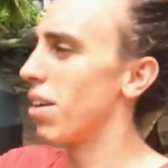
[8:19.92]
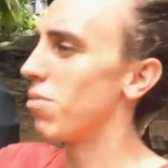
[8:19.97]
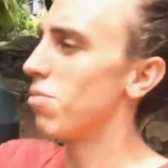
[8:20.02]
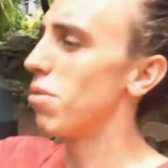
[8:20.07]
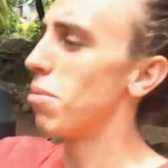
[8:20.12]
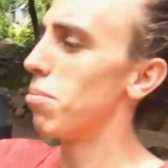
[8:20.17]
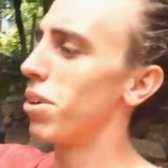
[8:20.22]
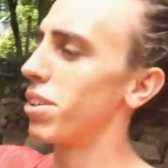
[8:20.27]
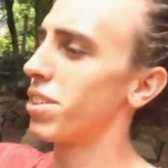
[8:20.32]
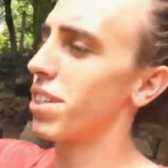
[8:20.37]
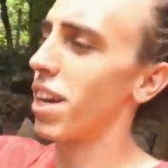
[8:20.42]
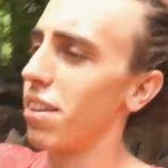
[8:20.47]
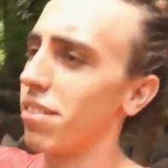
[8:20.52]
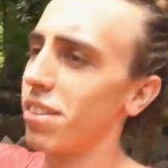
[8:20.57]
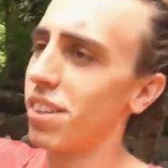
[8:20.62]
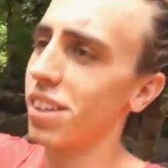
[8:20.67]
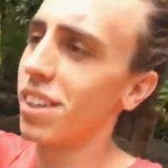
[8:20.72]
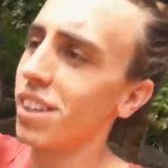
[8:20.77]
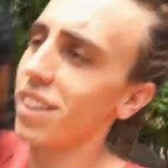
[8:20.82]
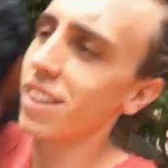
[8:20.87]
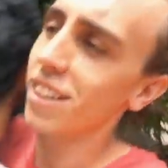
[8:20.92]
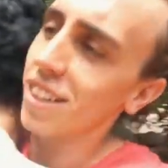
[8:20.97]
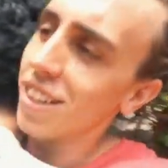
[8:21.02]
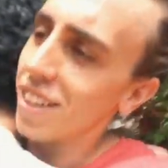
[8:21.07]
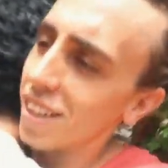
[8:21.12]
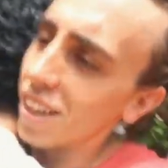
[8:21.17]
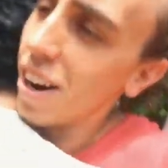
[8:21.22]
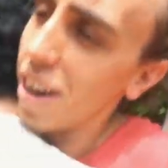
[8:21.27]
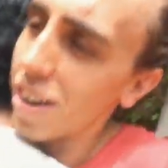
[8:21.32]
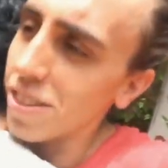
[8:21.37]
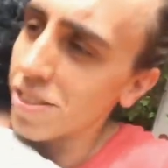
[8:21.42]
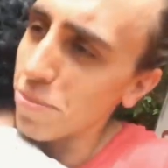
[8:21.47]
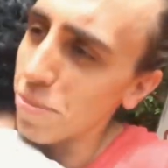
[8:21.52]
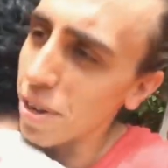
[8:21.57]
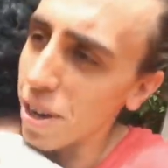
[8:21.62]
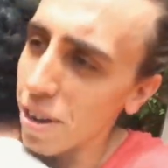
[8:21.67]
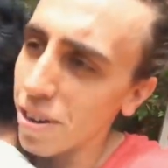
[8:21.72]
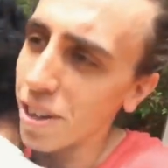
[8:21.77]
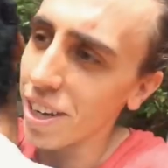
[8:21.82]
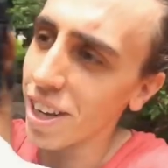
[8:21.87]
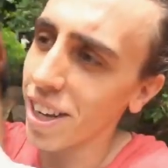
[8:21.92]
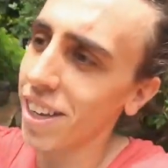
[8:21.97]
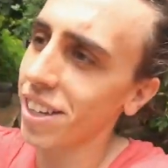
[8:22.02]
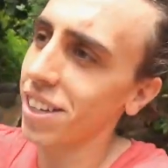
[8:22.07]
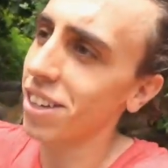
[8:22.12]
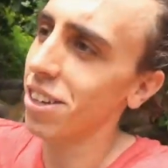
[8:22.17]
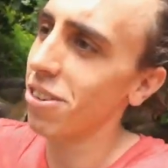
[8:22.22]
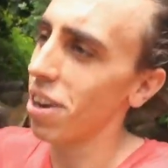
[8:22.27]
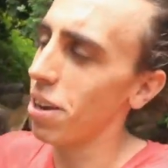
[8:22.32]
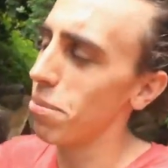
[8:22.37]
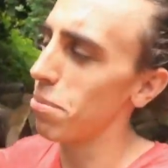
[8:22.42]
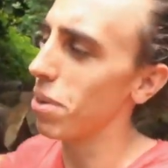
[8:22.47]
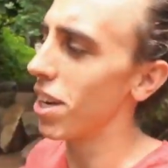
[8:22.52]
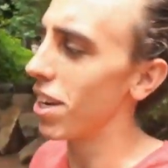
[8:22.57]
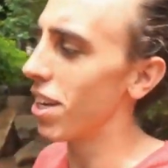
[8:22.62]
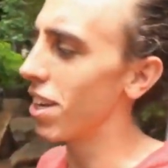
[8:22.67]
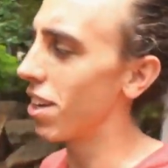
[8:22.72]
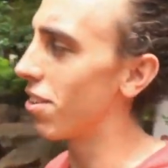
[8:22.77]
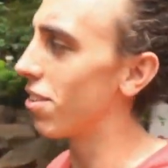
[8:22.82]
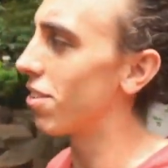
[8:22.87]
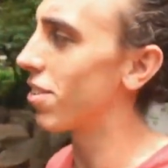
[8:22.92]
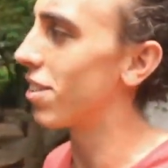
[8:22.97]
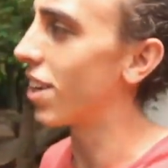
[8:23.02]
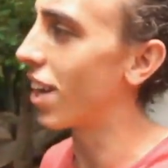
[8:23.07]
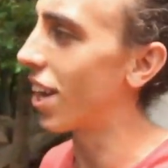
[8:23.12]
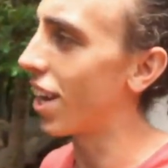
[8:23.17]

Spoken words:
They are very prideful of their country. So when they see a